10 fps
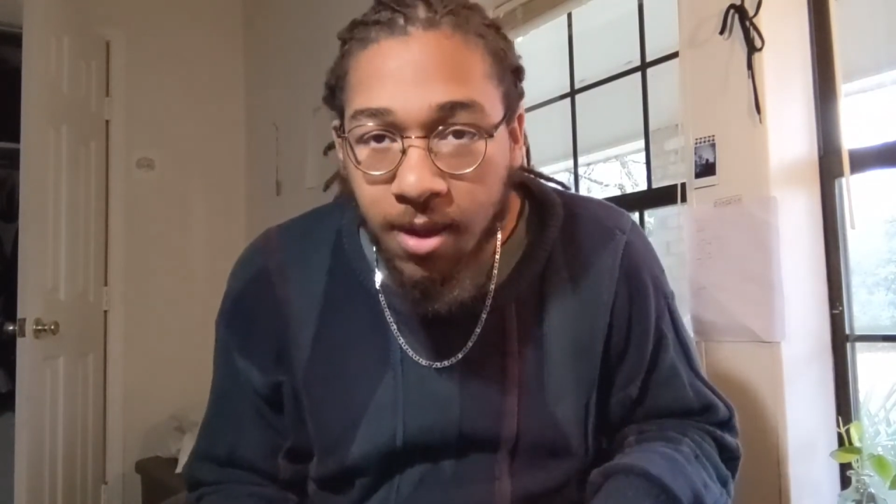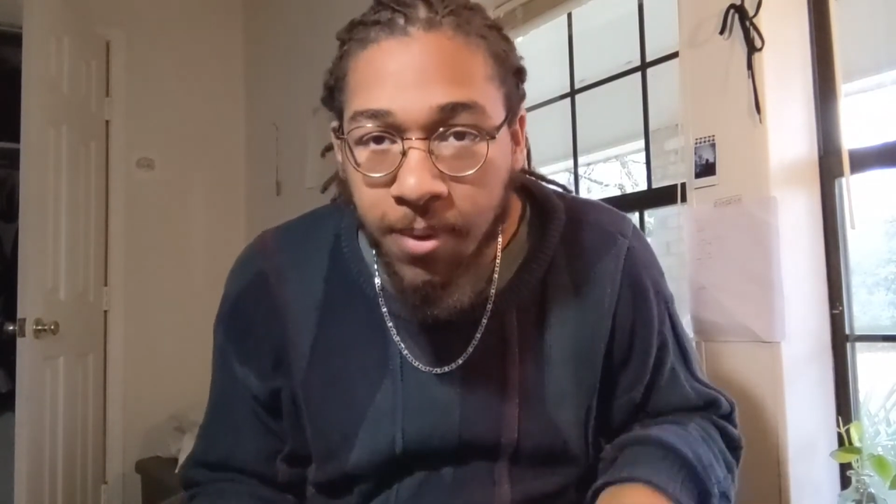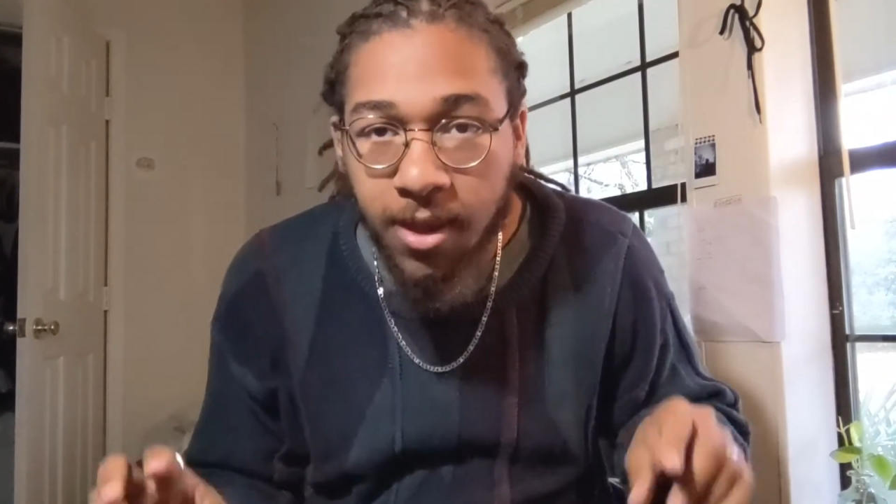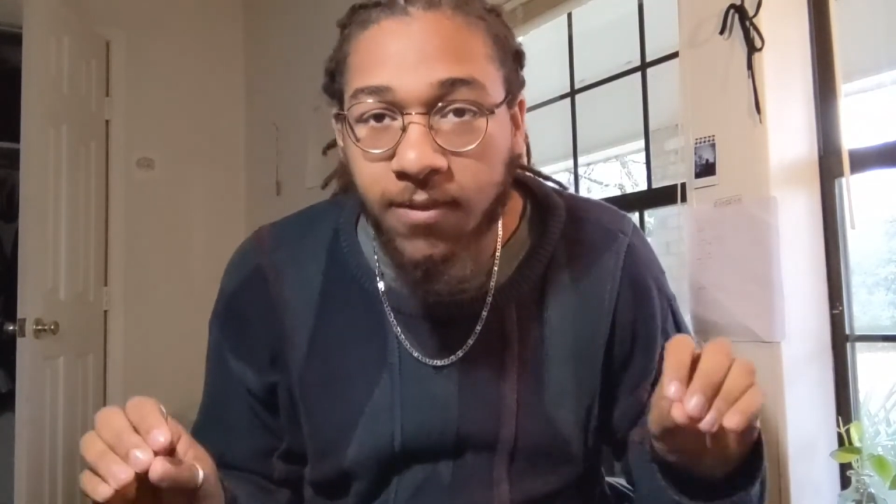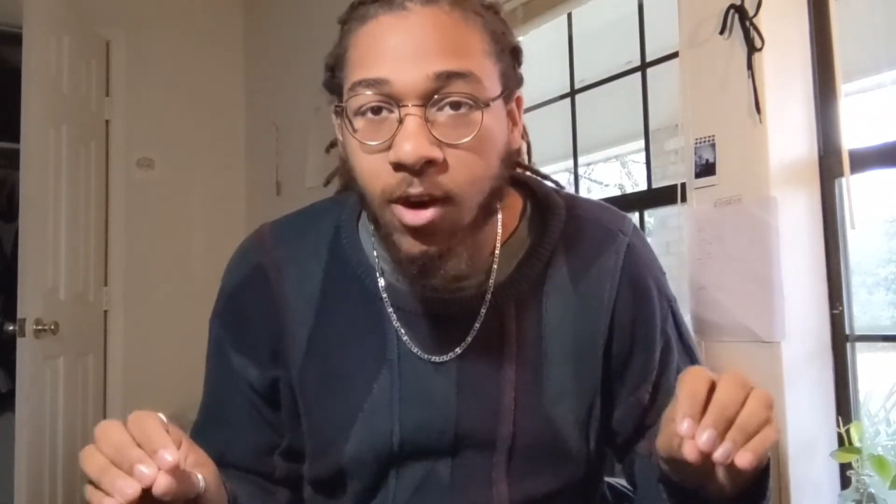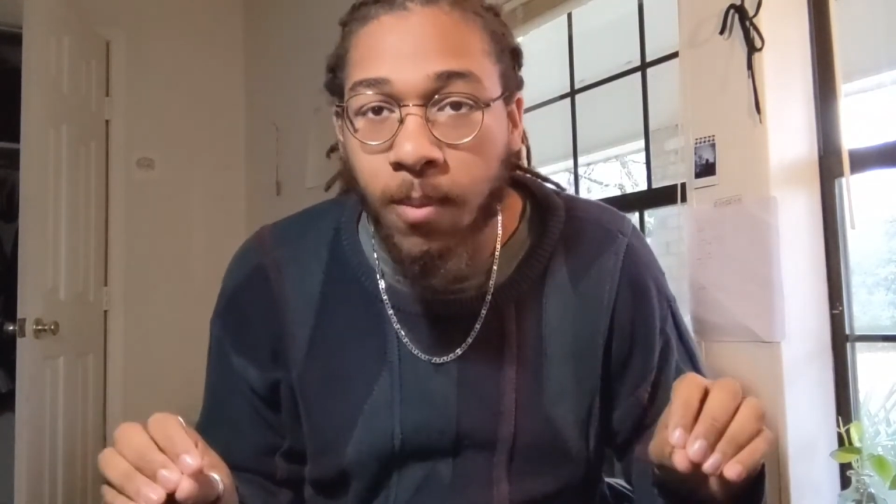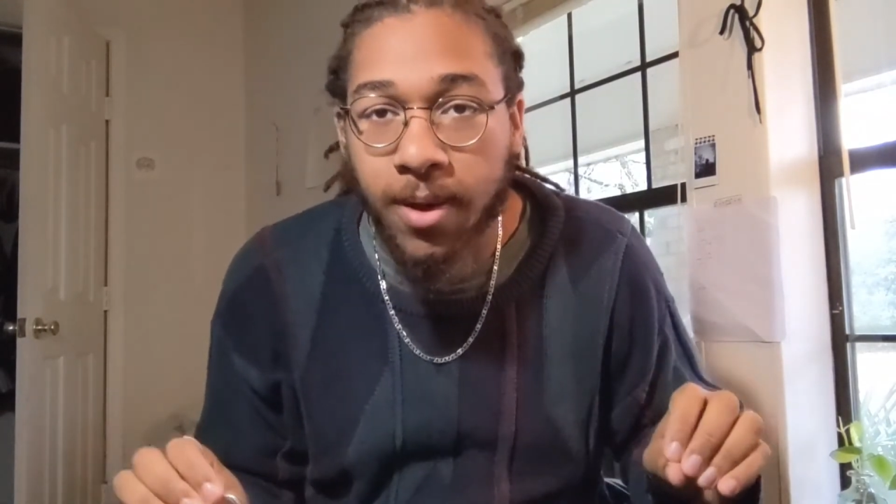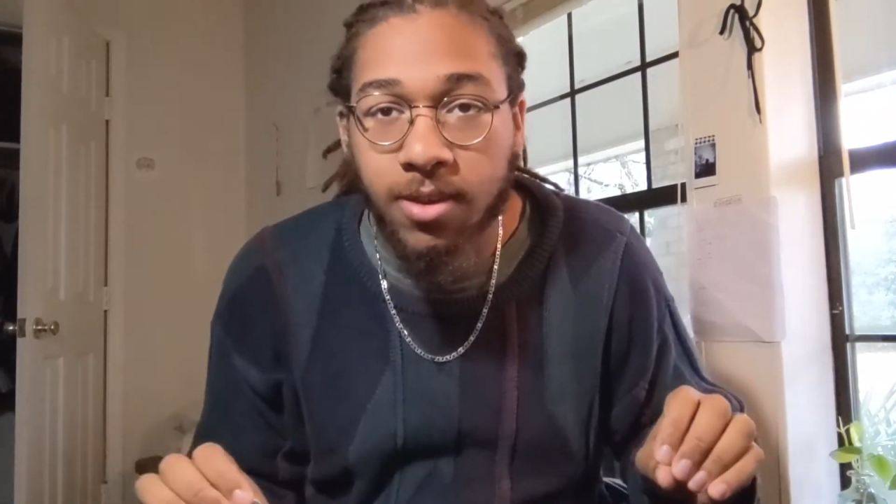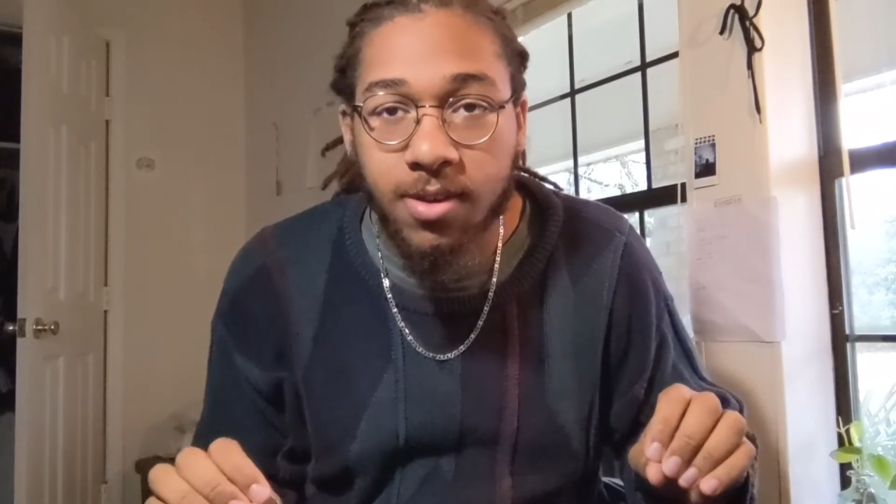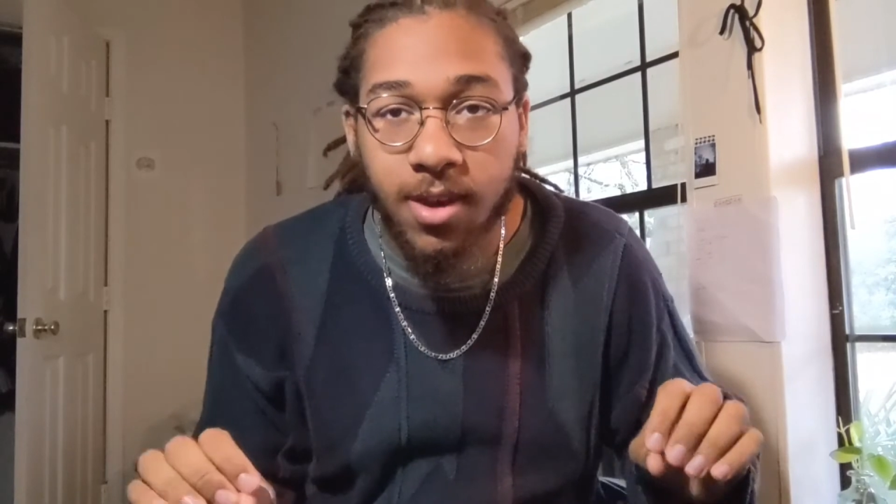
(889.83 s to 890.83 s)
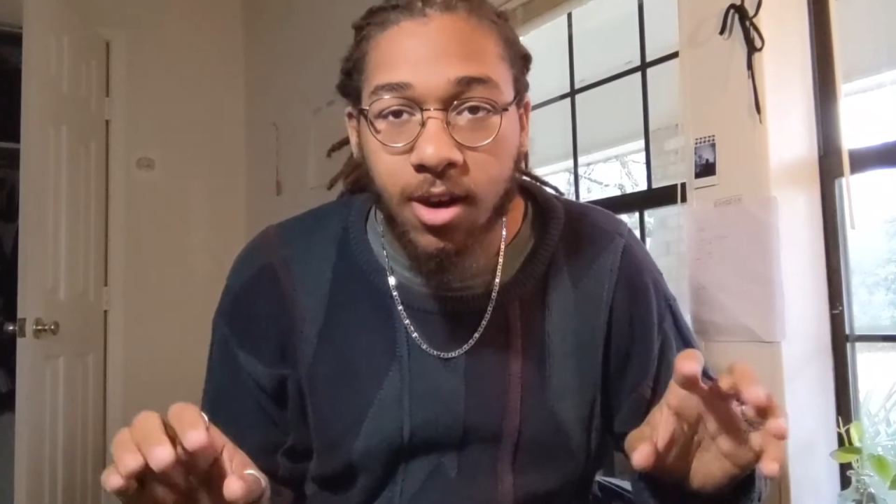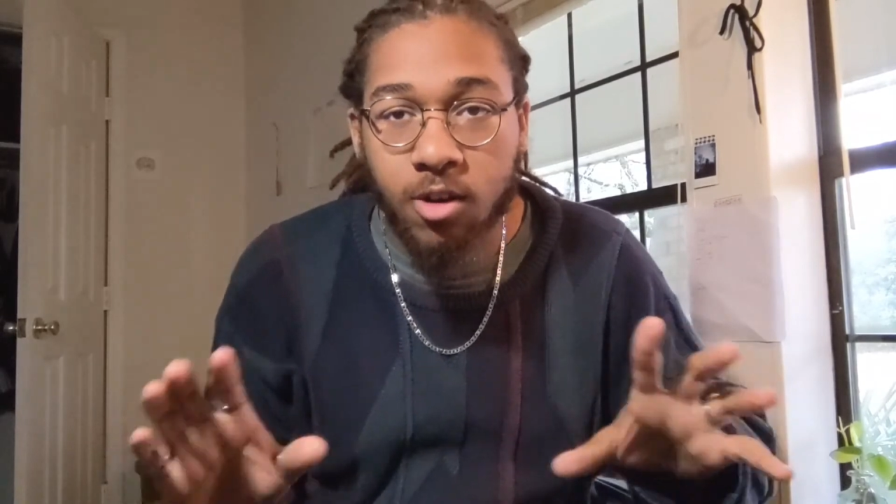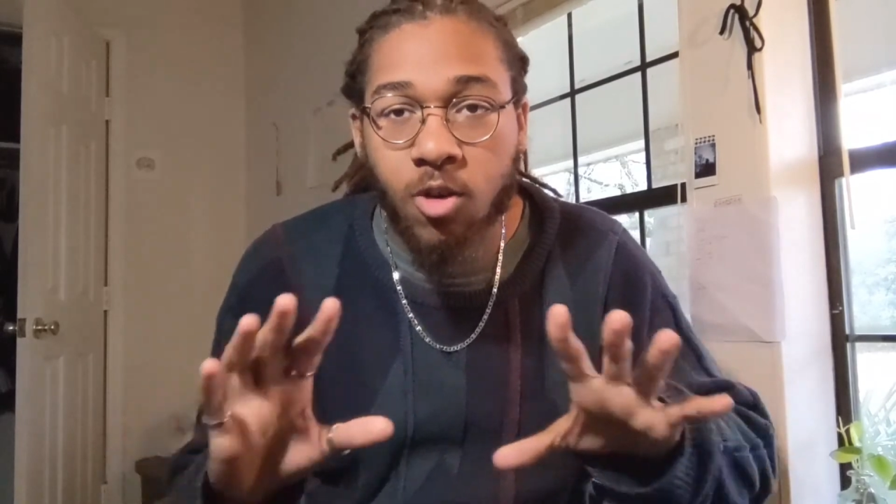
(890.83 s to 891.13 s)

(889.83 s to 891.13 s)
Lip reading: can make a video about this later,